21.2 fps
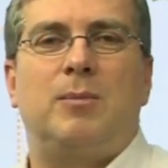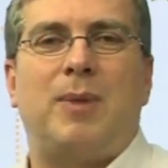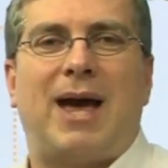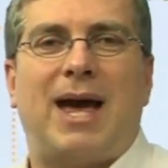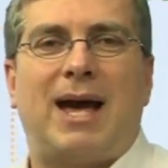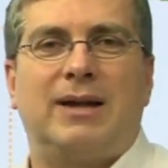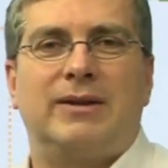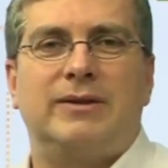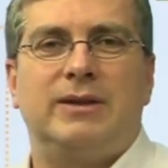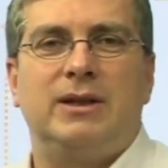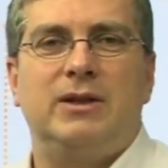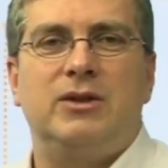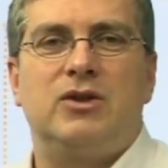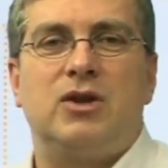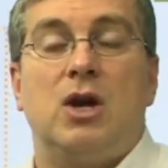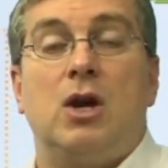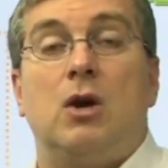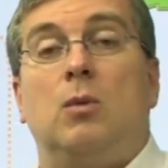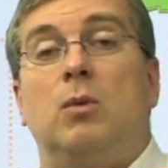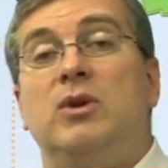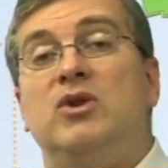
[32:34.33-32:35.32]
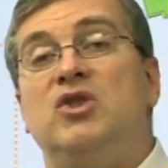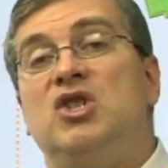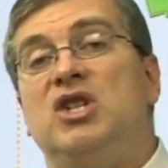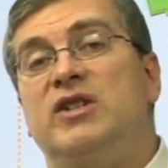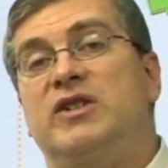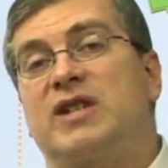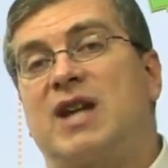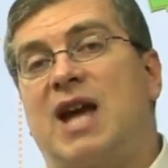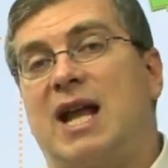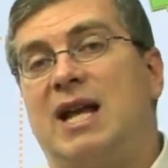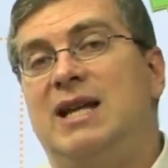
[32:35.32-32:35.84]
passage was
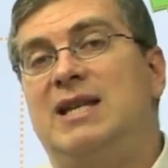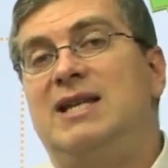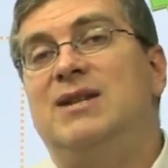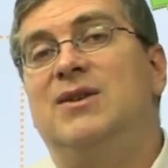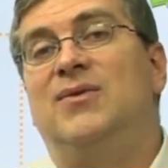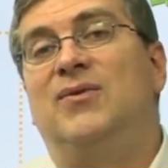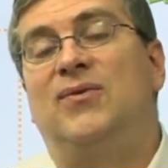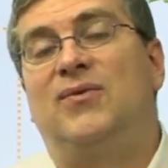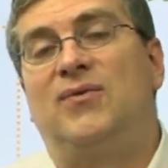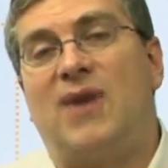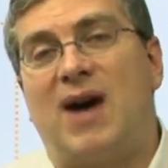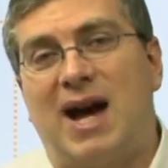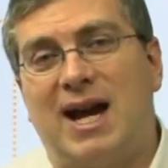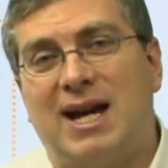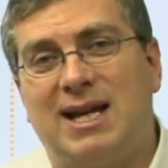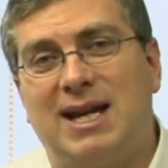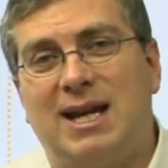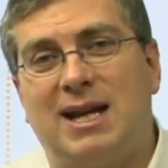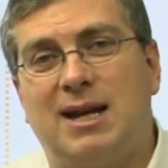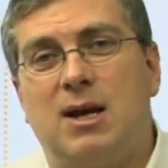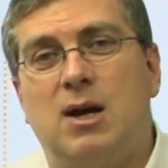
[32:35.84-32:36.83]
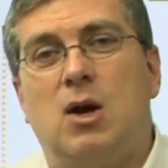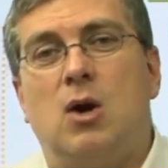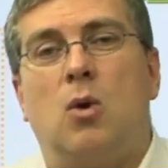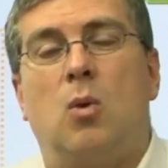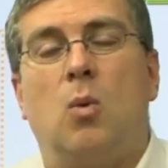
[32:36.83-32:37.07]
just kind of defining